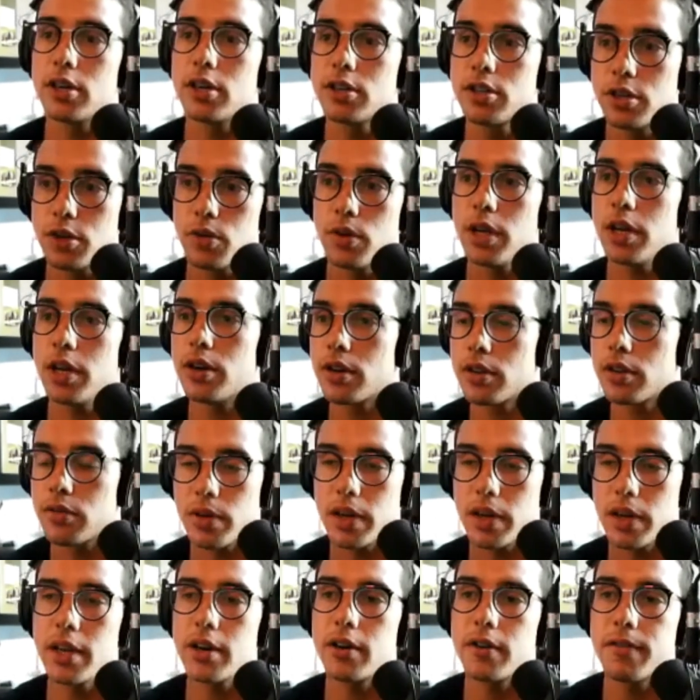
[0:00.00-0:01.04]
two year, three
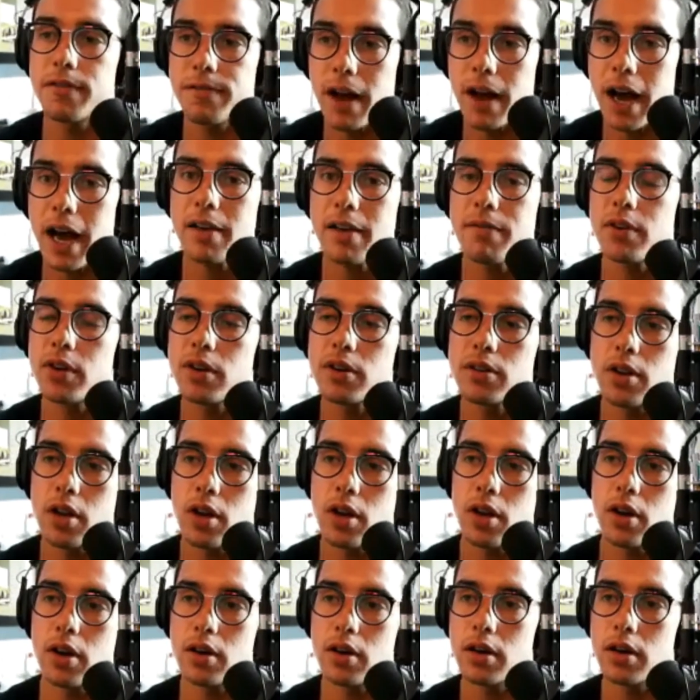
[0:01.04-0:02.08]
year, five year
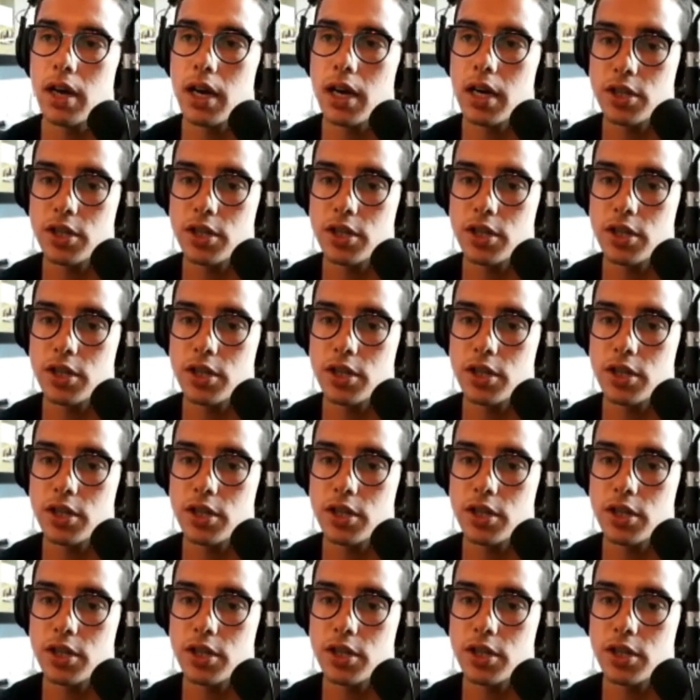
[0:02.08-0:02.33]
long uh,